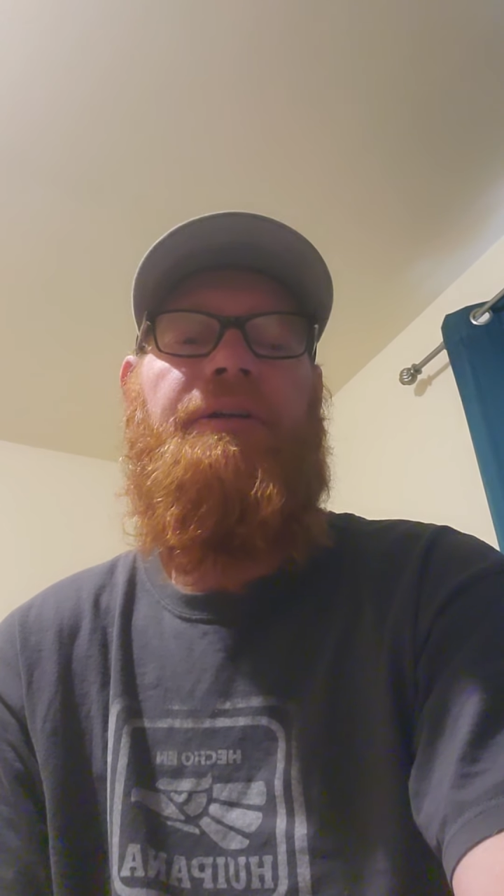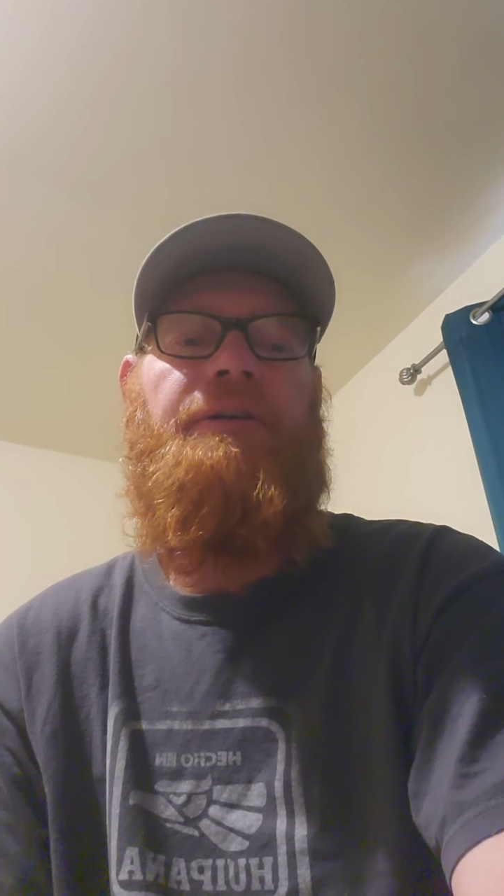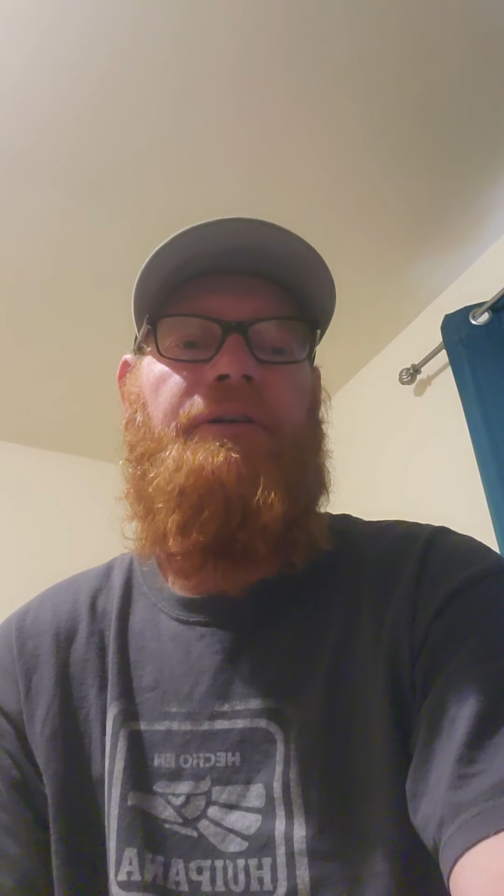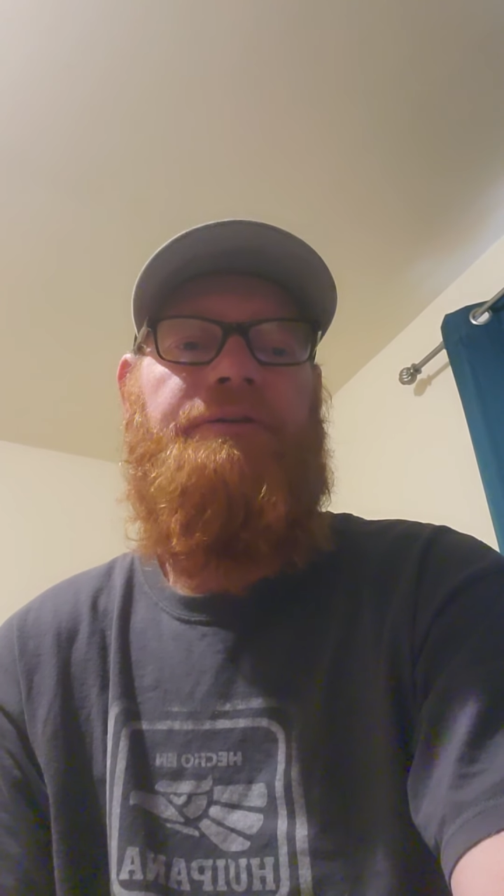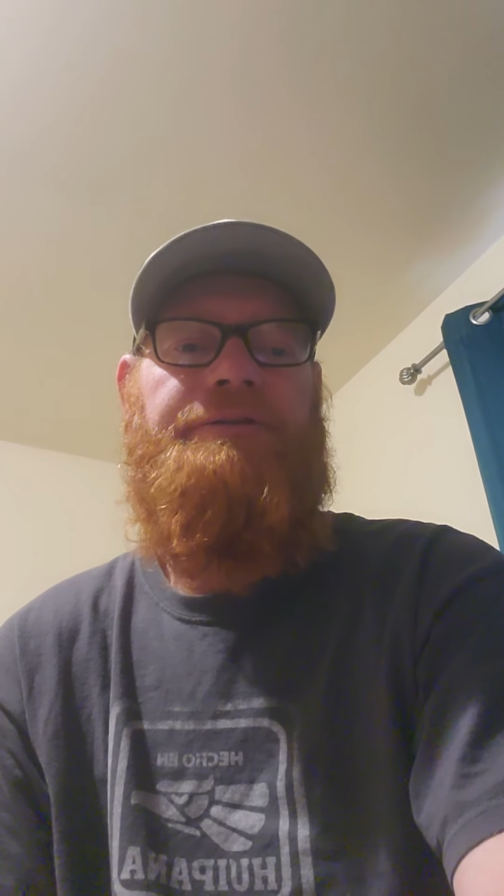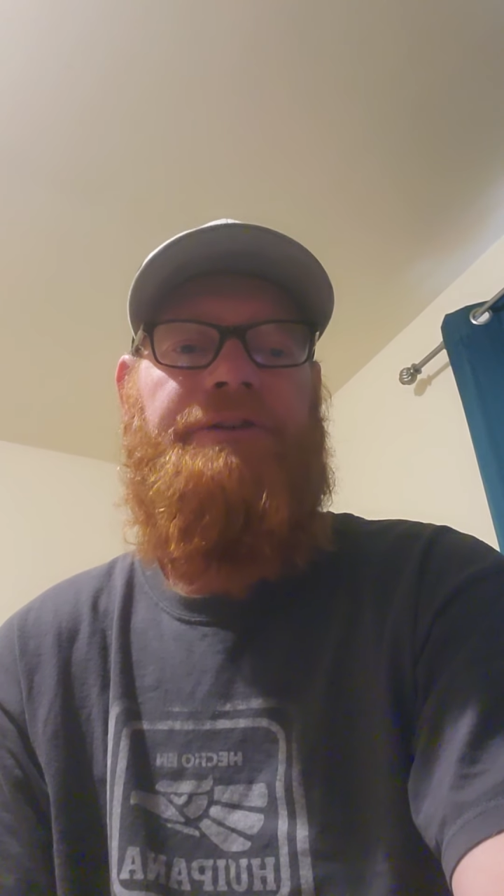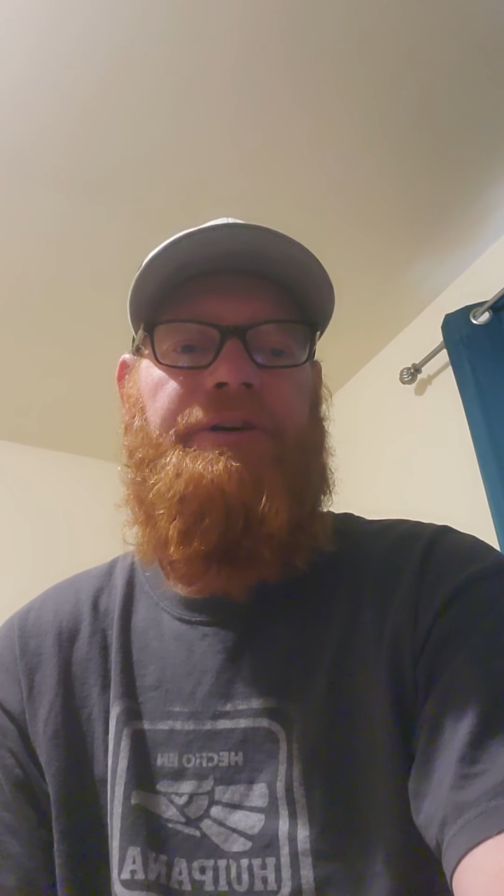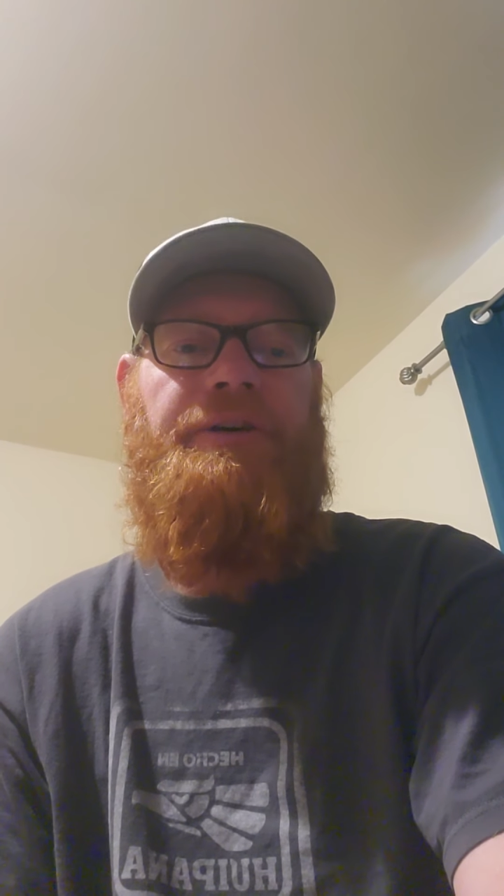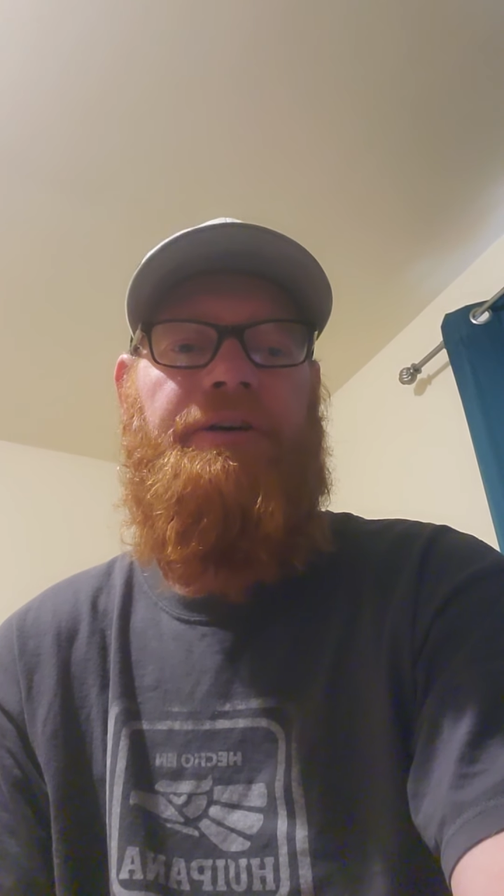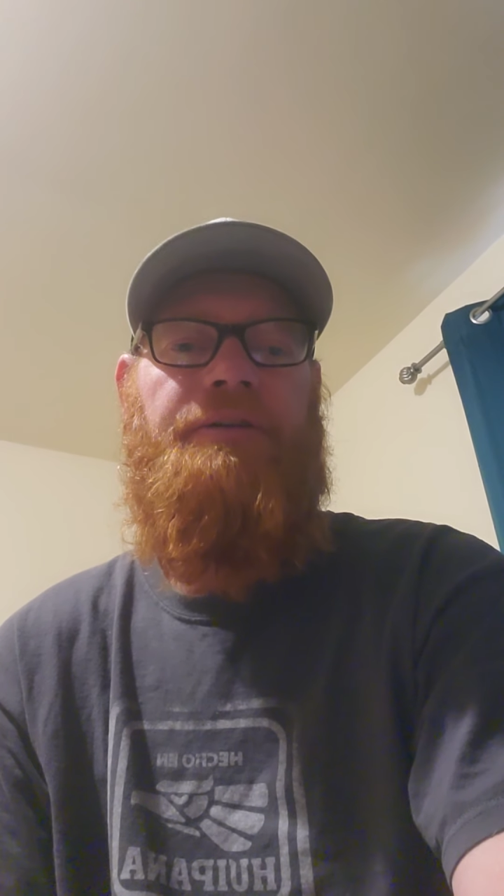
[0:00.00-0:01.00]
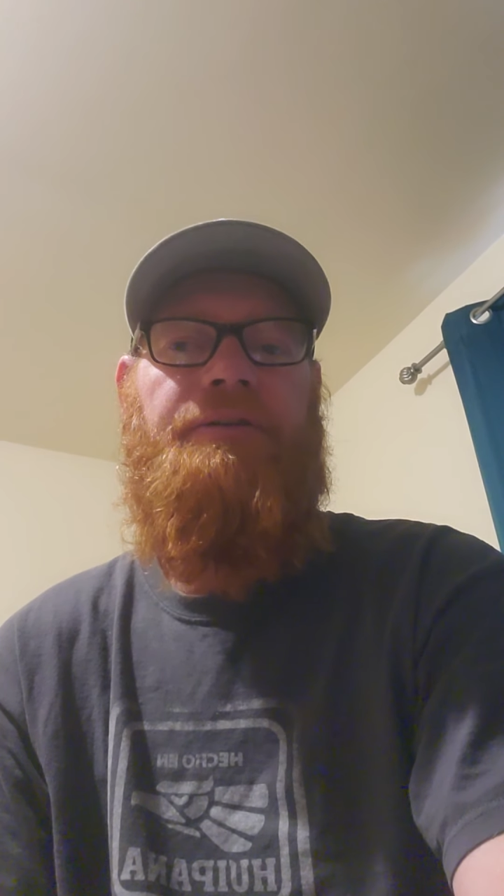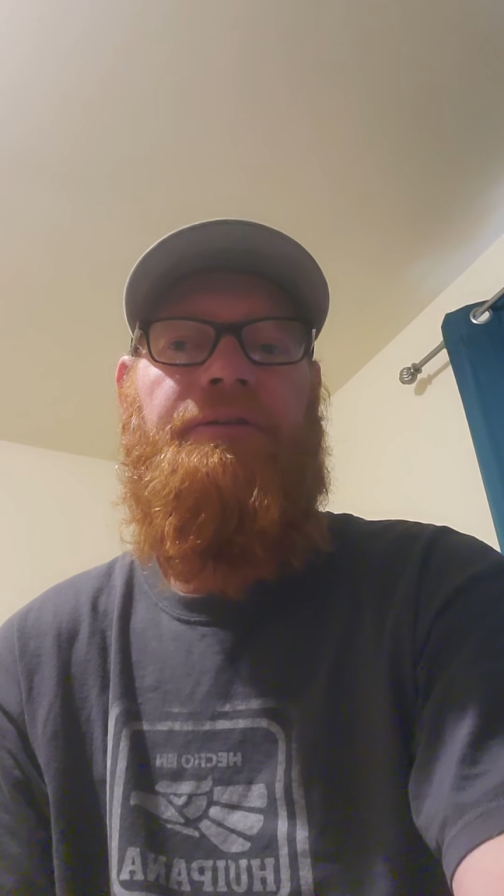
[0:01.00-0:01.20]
the dogs stay.